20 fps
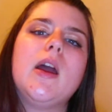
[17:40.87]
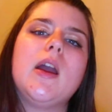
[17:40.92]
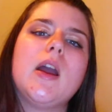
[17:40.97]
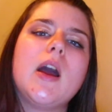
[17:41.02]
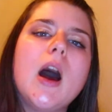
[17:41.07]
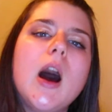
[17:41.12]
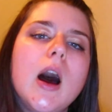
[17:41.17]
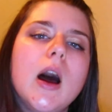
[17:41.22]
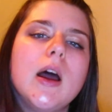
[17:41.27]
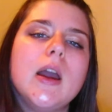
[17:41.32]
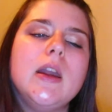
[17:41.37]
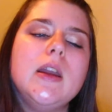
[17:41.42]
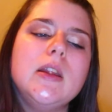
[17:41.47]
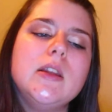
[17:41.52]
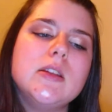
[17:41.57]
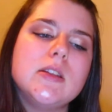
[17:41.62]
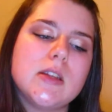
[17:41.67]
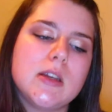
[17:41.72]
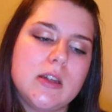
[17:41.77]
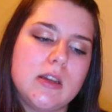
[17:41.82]
and
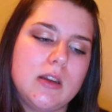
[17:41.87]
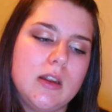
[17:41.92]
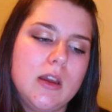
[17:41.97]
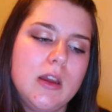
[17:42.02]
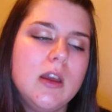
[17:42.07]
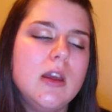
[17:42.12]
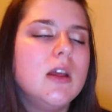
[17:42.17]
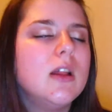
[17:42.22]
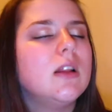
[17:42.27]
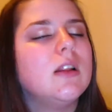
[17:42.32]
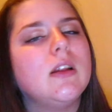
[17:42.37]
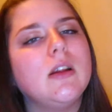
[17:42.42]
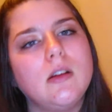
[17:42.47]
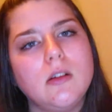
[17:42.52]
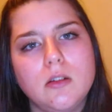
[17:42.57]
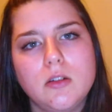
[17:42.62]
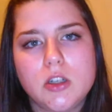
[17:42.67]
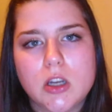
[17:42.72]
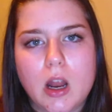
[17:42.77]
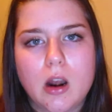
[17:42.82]
kind and
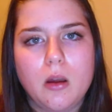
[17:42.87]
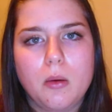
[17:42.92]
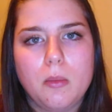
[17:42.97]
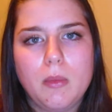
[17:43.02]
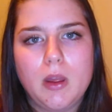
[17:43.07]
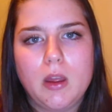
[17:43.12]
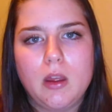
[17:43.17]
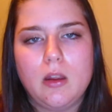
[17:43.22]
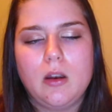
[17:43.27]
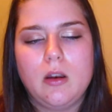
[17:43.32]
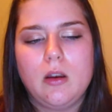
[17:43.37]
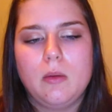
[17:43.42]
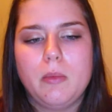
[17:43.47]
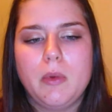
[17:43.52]
little gentlemen,